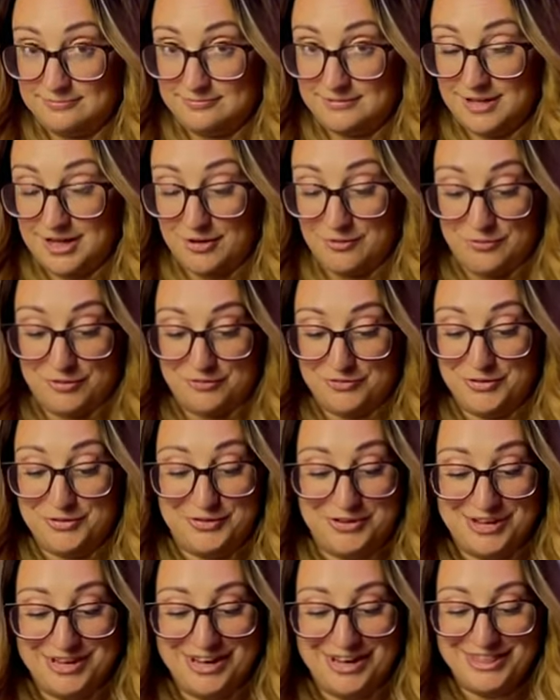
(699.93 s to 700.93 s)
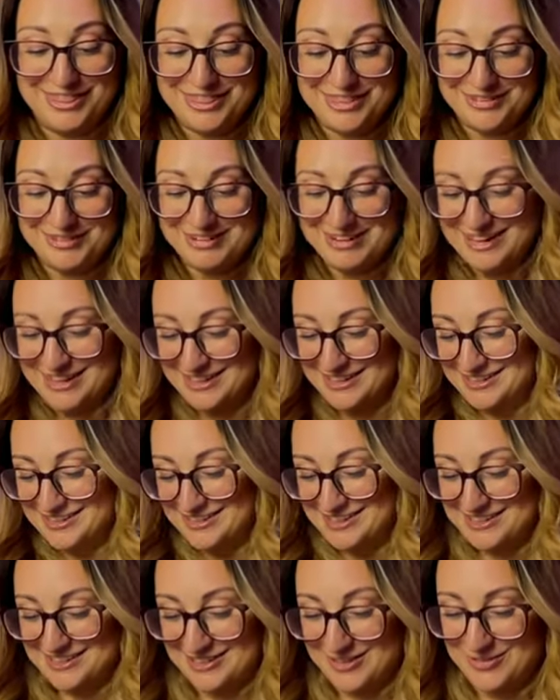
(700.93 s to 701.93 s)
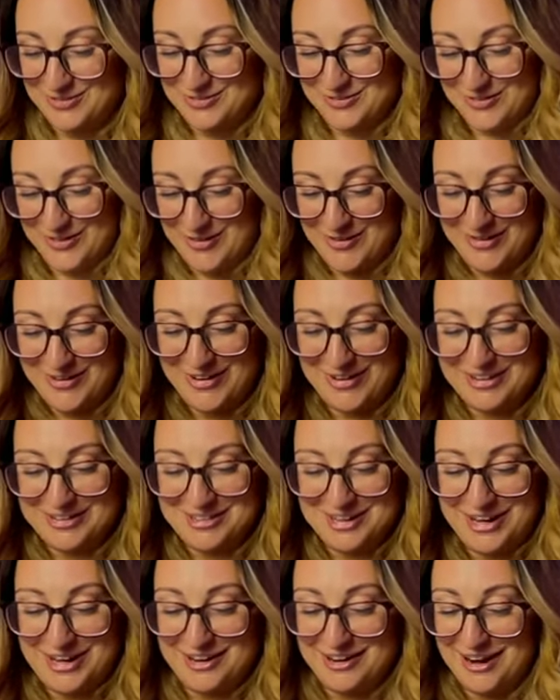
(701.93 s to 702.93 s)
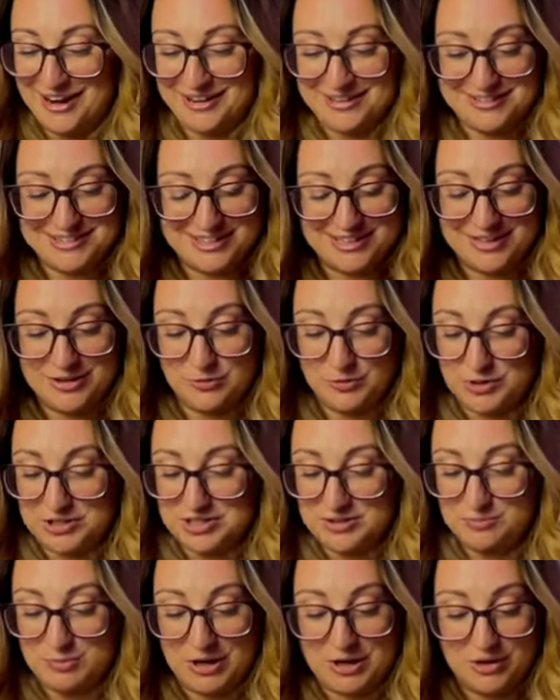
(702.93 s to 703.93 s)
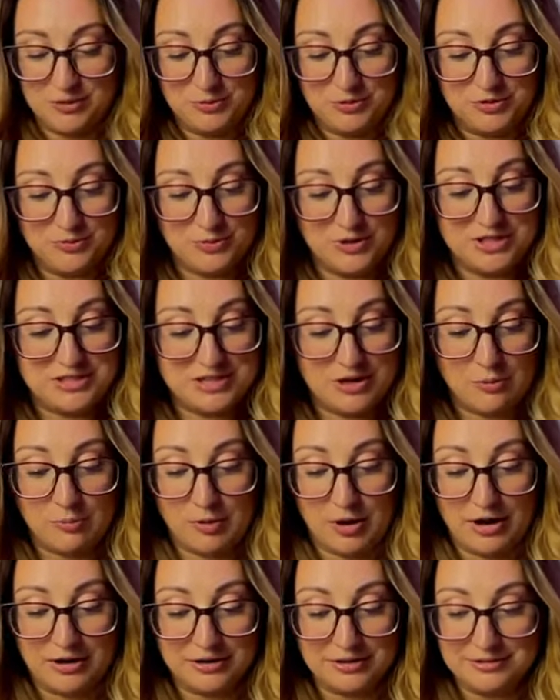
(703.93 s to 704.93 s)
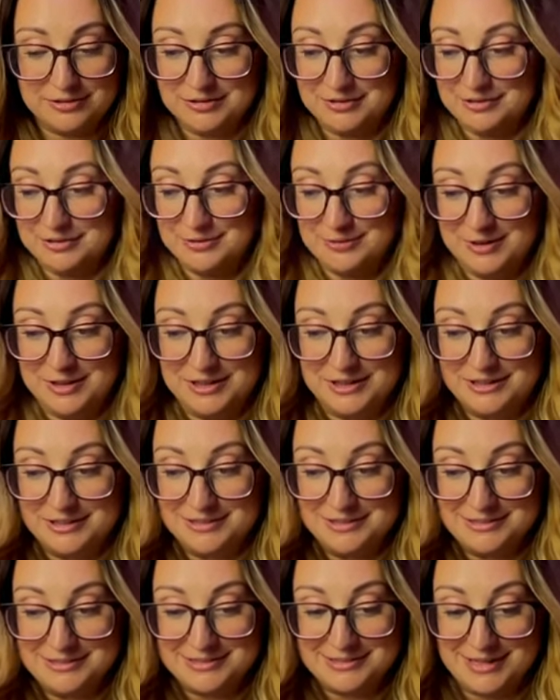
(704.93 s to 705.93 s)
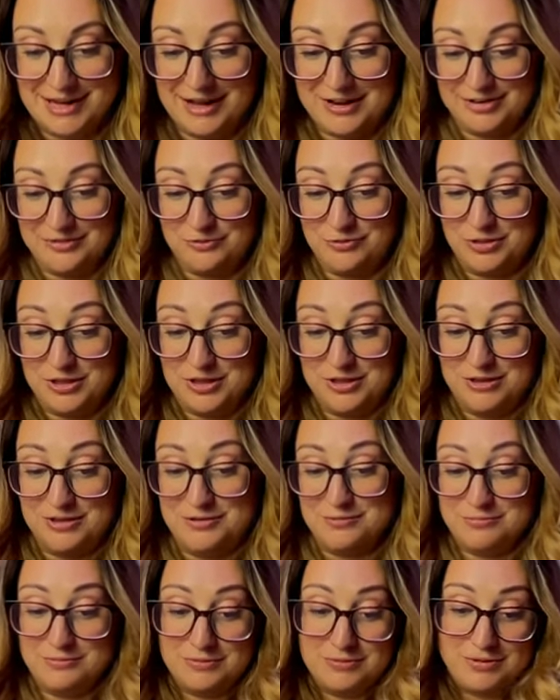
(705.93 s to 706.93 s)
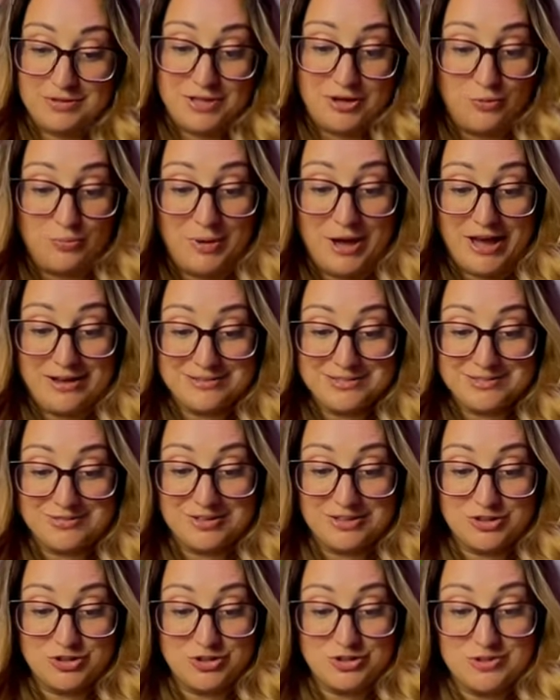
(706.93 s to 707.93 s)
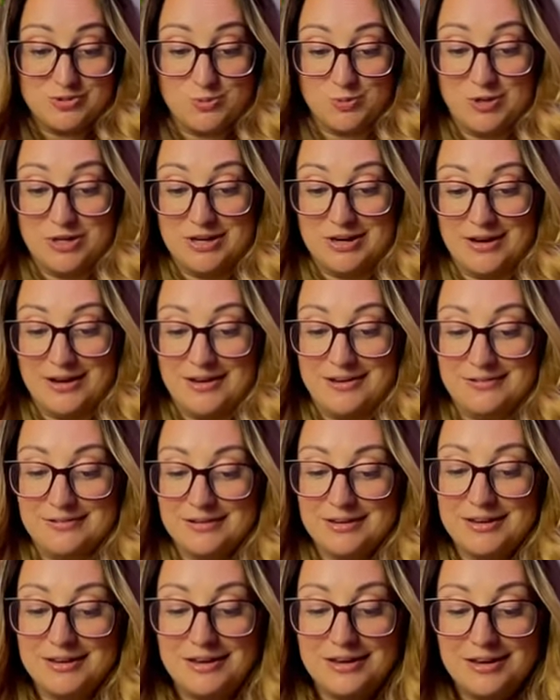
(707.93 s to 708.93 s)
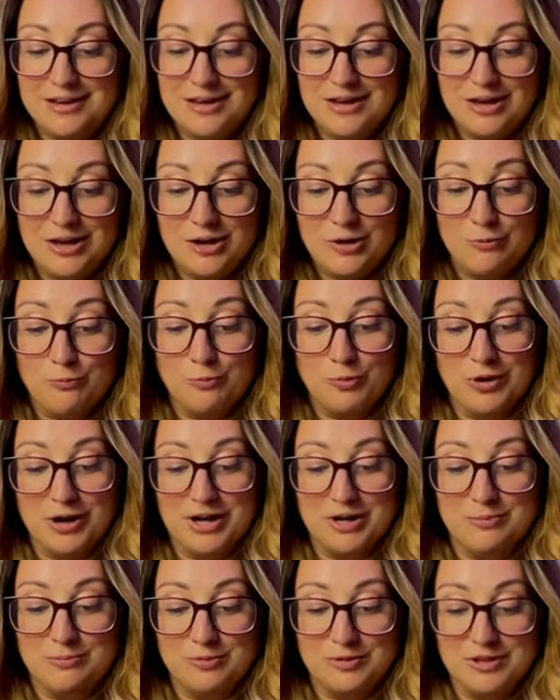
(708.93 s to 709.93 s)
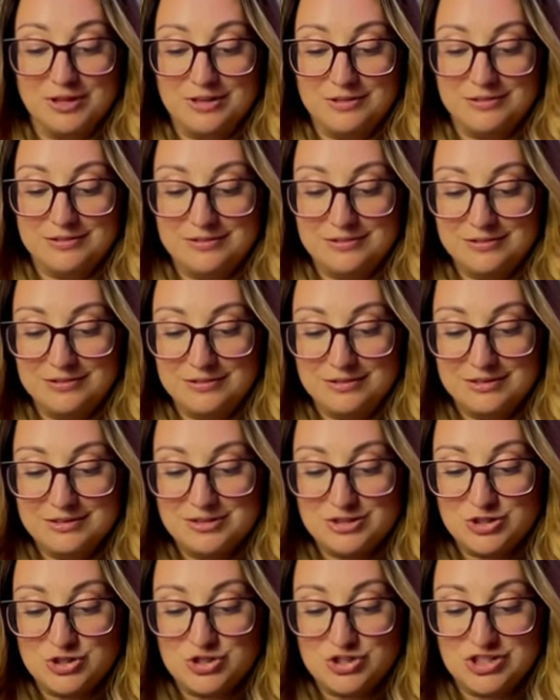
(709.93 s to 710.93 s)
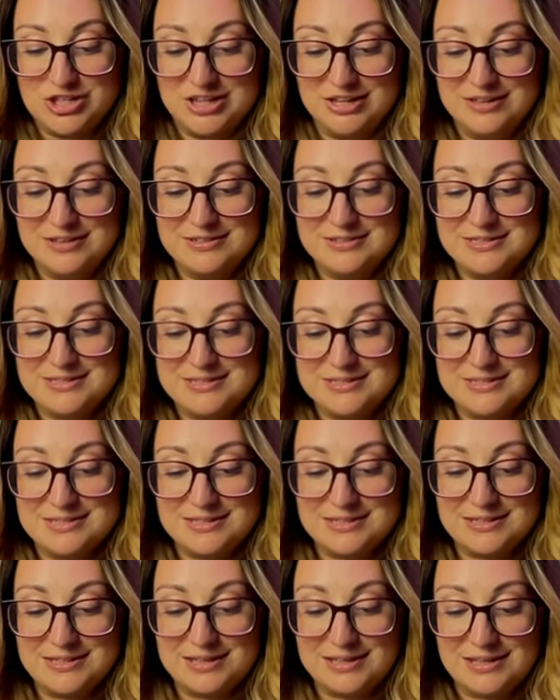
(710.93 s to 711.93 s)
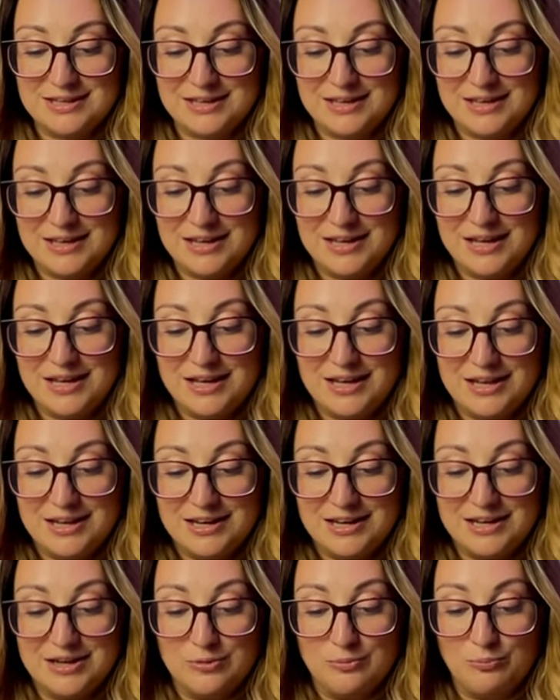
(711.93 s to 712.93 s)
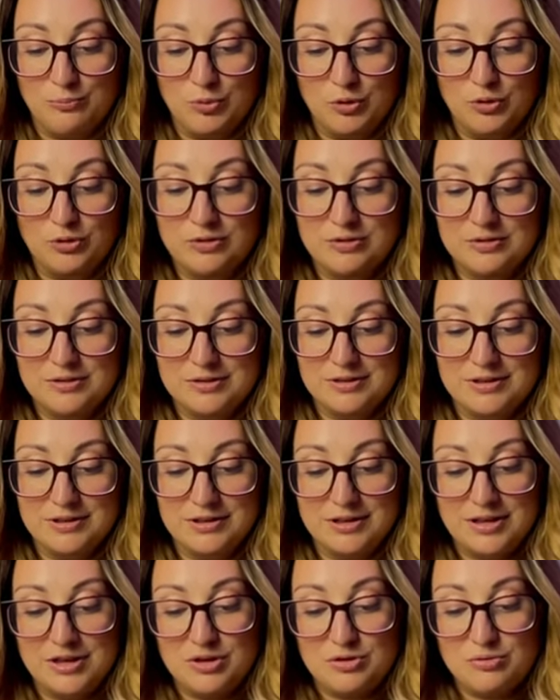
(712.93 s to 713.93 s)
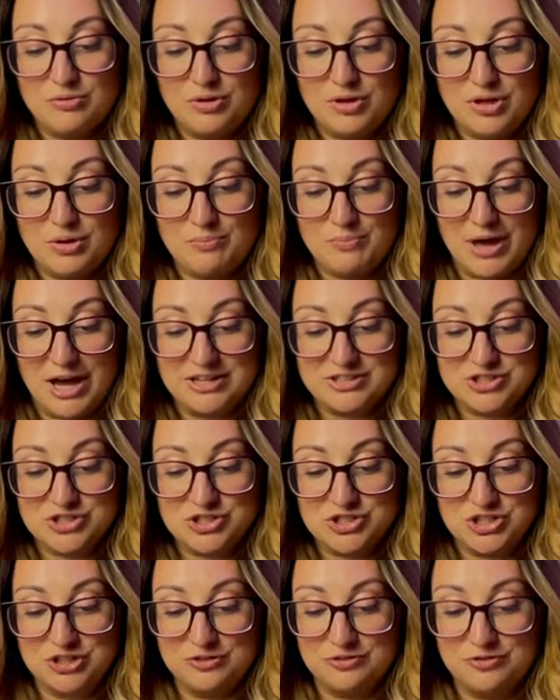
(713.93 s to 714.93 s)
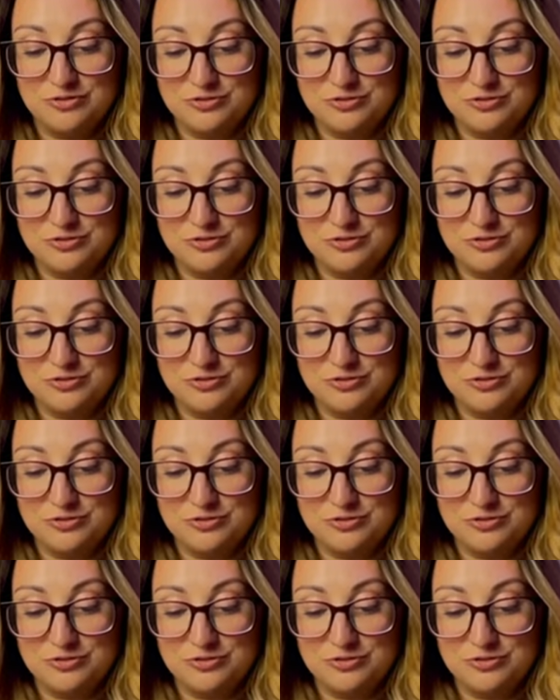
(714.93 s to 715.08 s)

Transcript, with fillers: we got 3 hits so far. And I tell you, we did better with the retail product than 3 hits out of the, you know, pack selections we got. Bramblin, Shinx, Nimble, Mastiff,